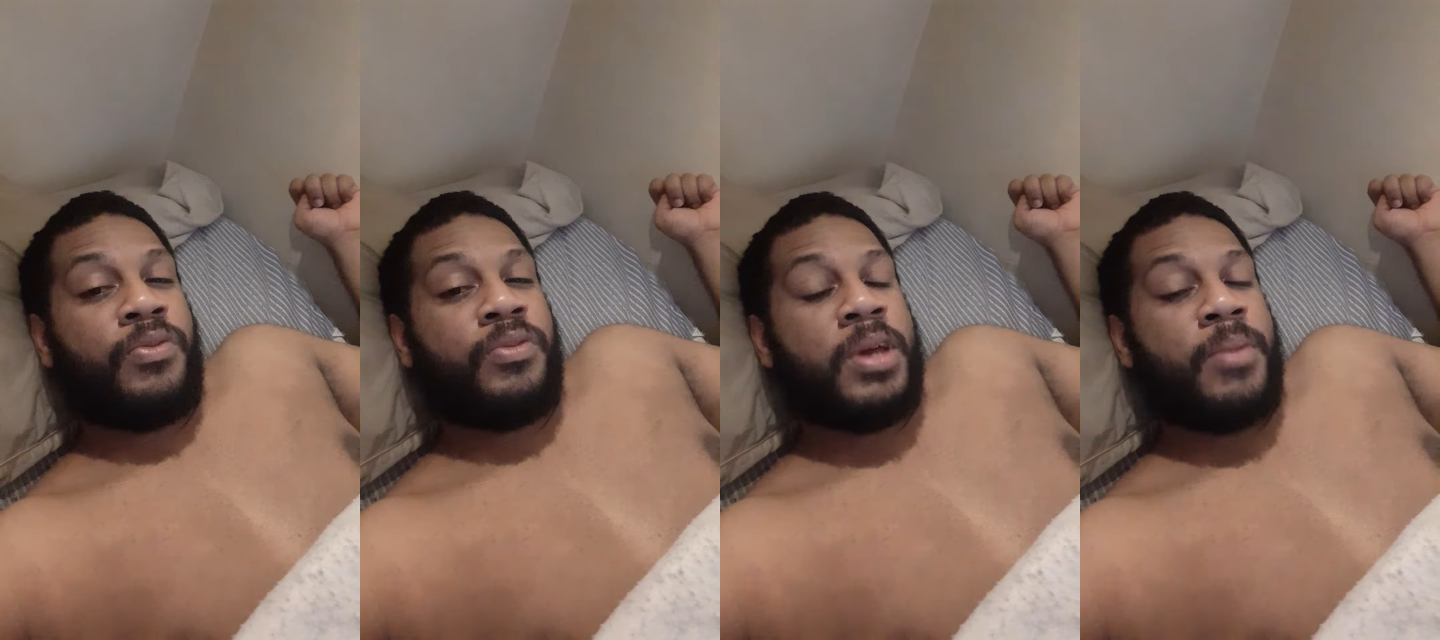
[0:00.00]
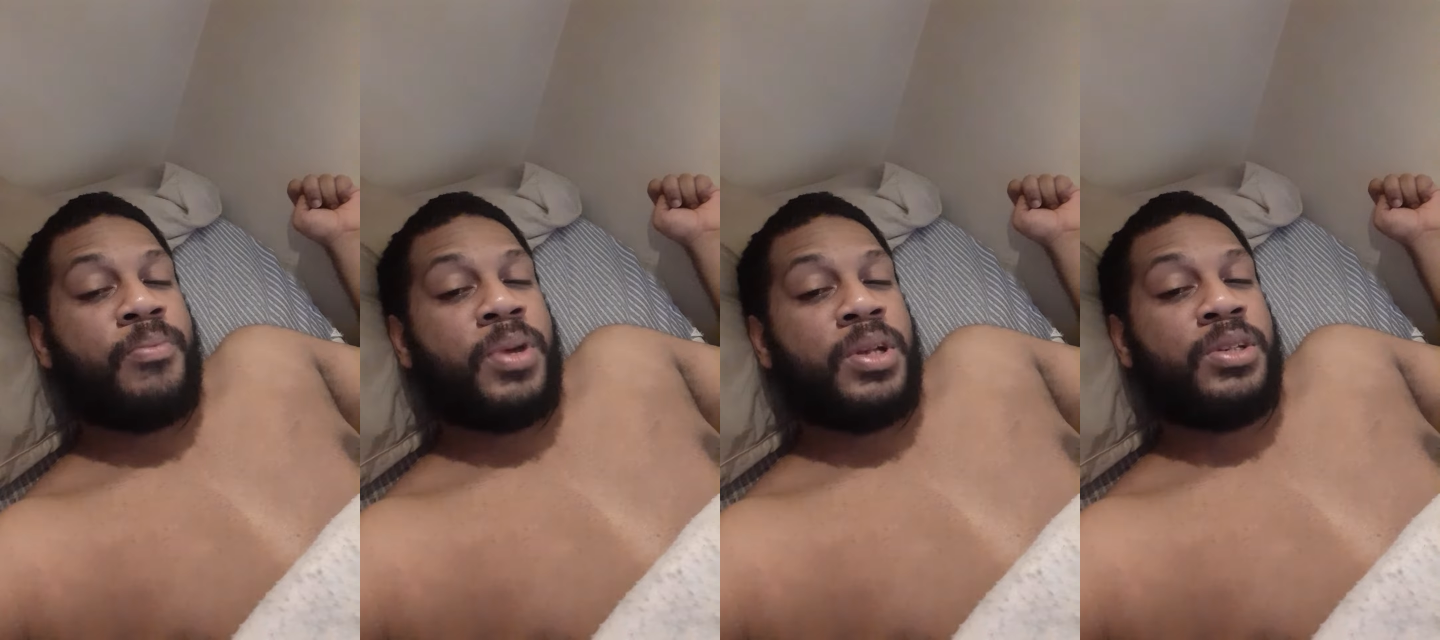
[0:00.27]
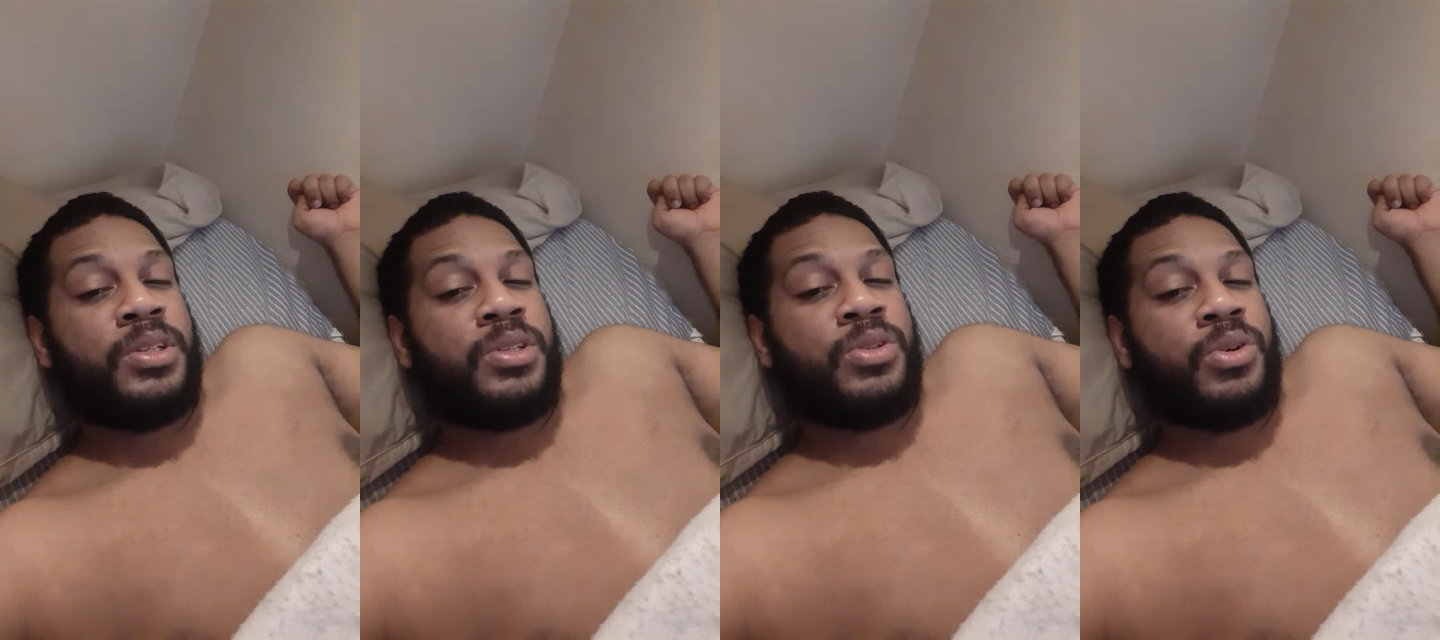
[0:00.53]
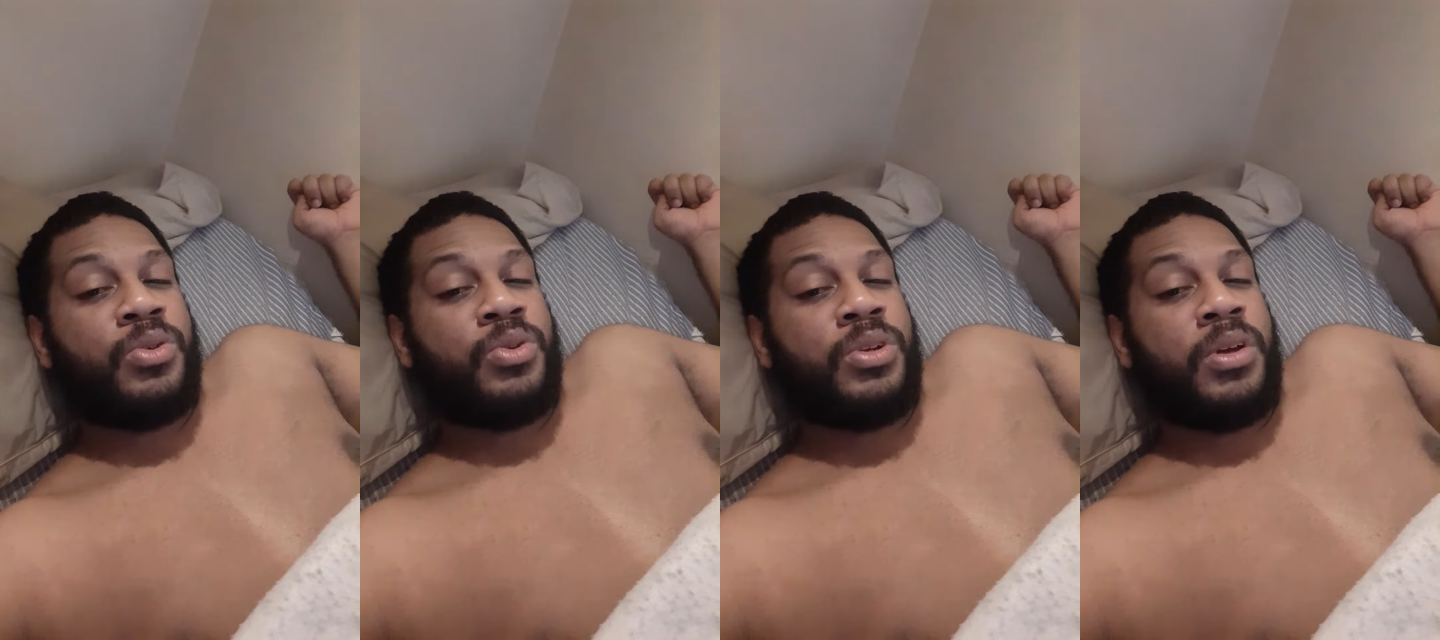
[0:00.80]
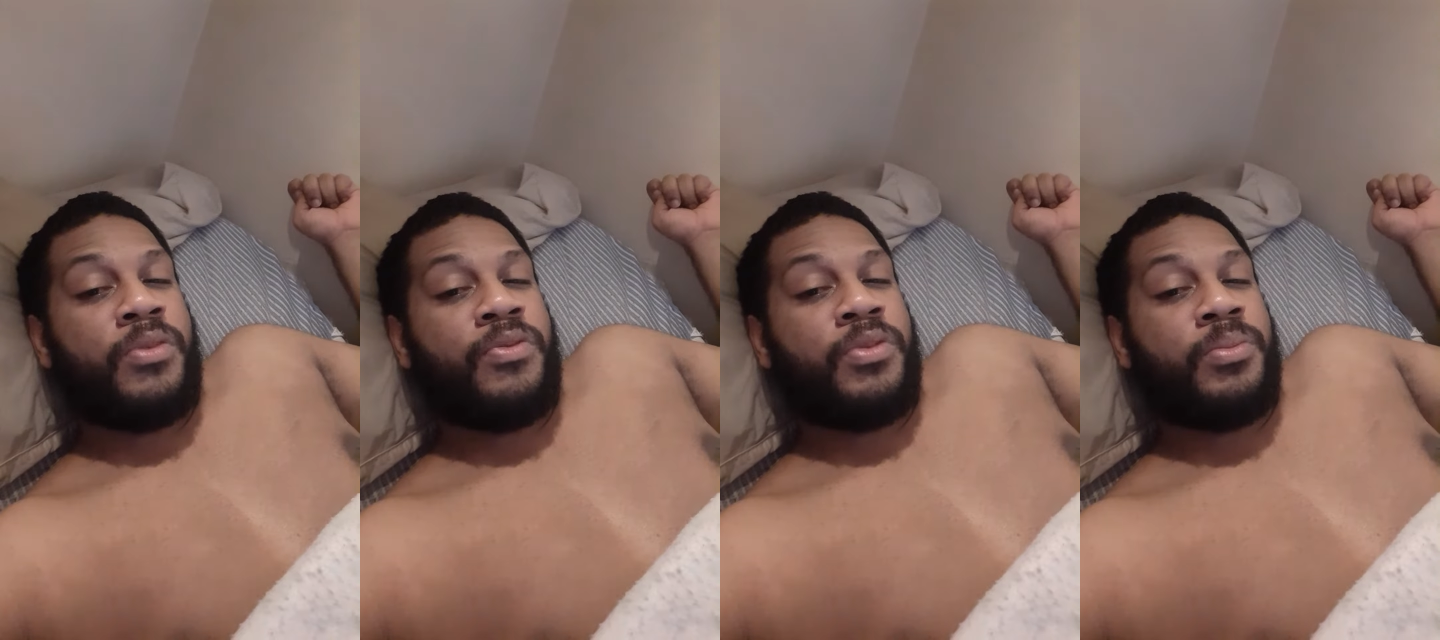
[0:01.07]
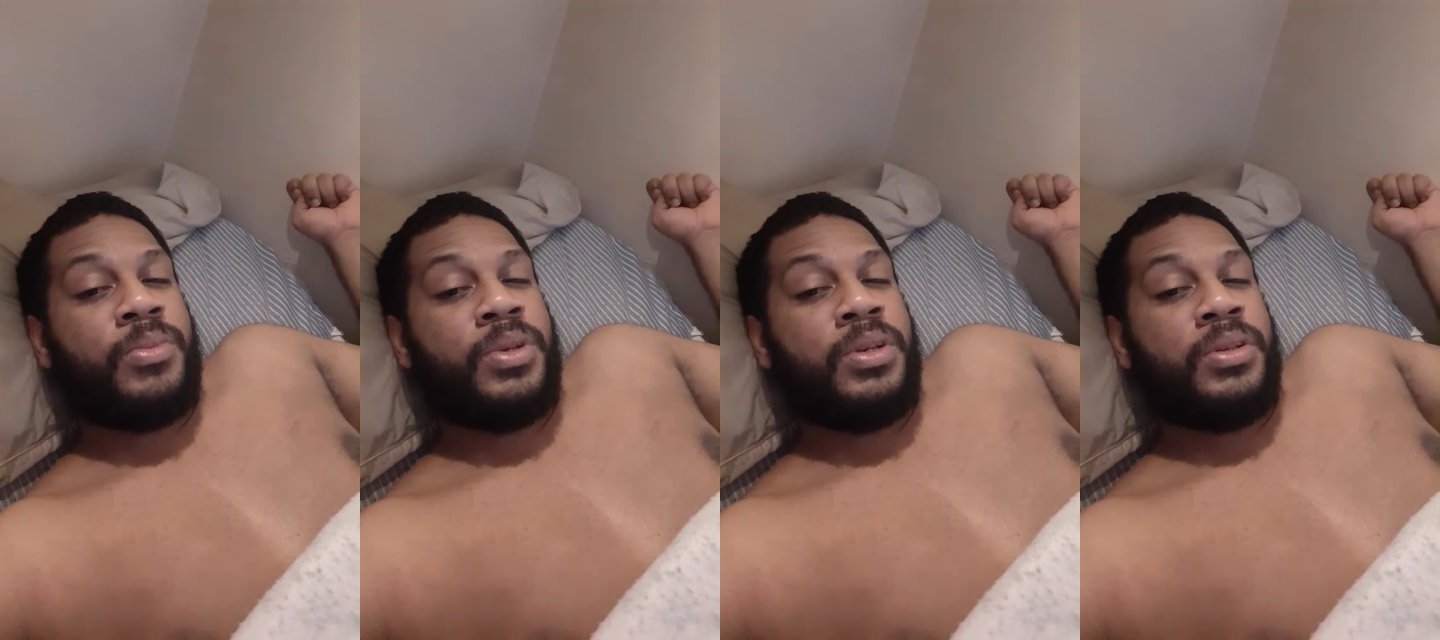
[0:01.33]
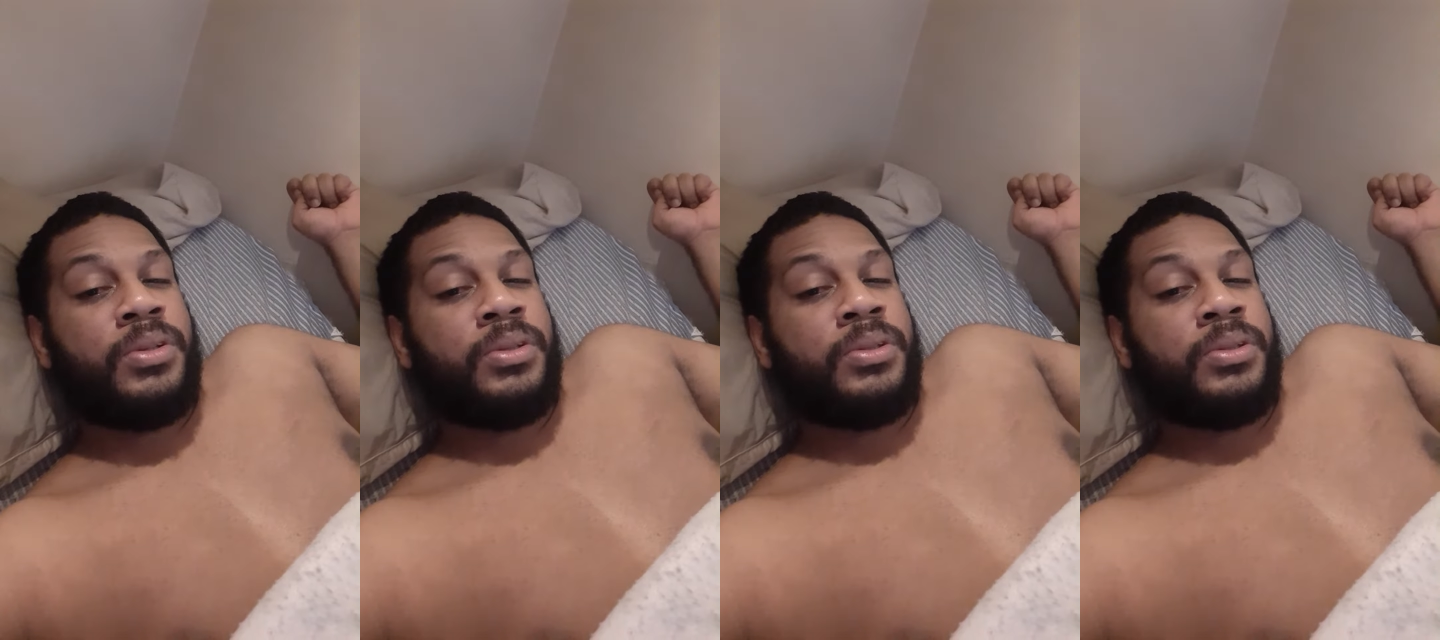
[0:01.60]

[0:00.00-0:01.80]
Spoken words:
That bench is not good enough for me.